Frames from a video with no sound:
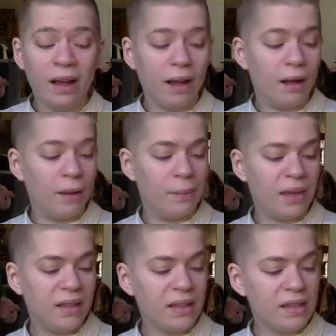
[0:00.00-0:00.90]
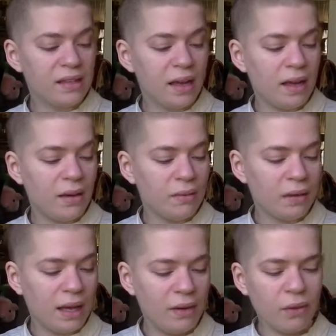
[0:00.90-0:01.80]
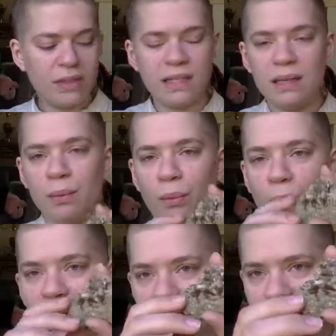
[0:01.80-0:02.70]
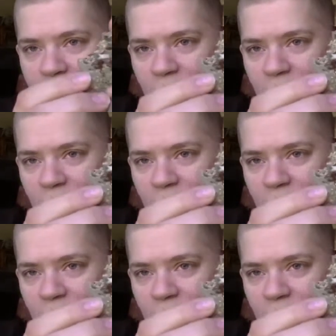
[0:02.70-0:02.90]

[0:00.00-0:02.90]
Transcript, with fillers: Um, and then it's got kind of a deep red,